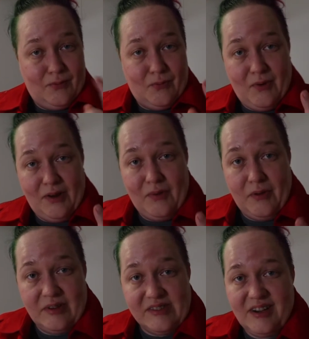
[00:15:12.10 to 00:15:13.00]
when we
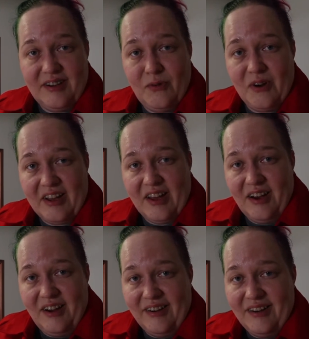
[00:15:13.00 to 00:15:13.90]
will start working
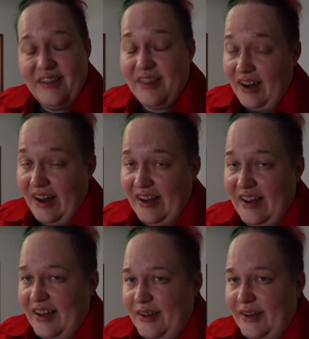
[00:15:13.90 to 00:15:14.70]
on the lining.